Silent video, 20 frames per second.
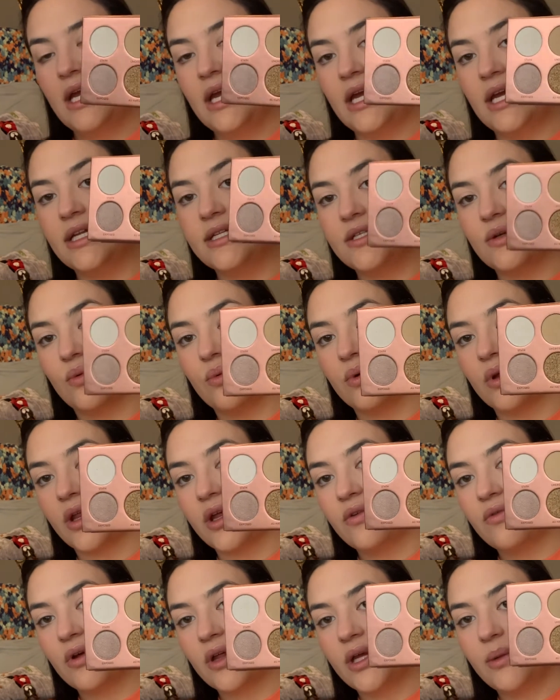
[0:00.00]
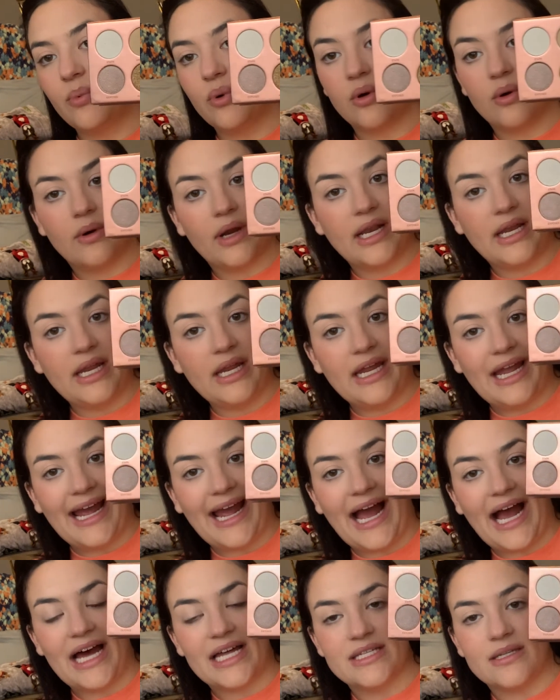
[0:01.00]
It's really, really pretty. It
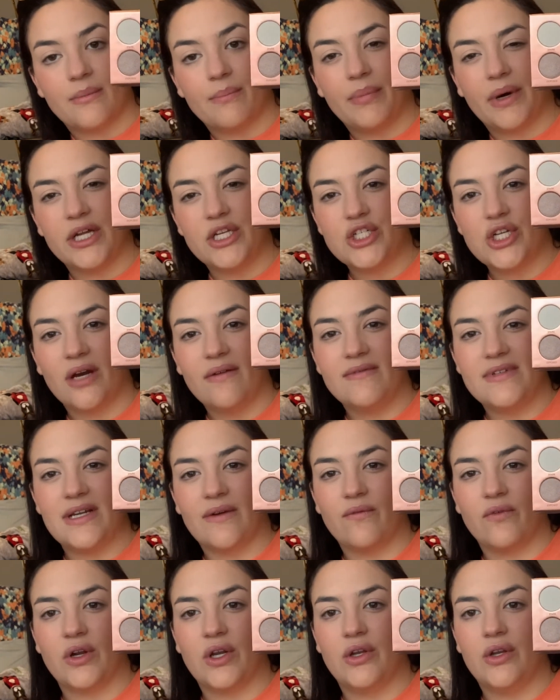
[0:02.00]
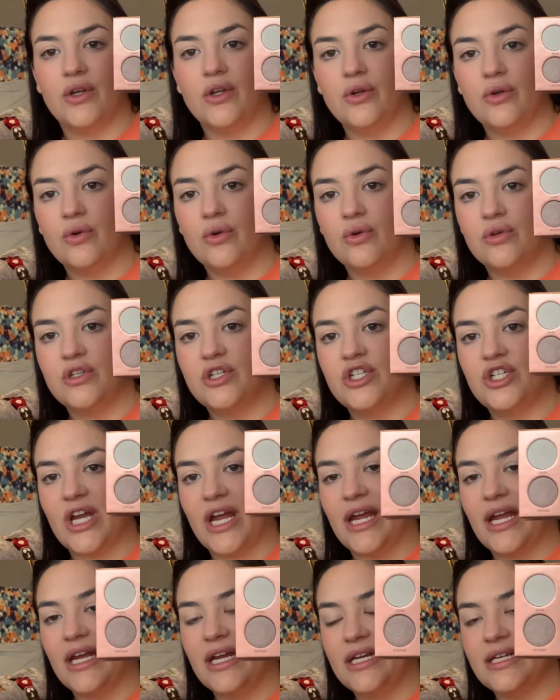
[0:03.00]
has a bunch of different nude
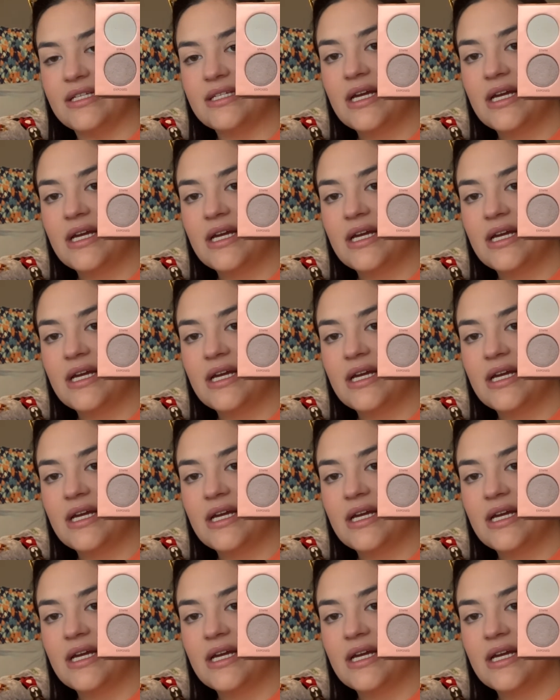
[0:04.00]
shades,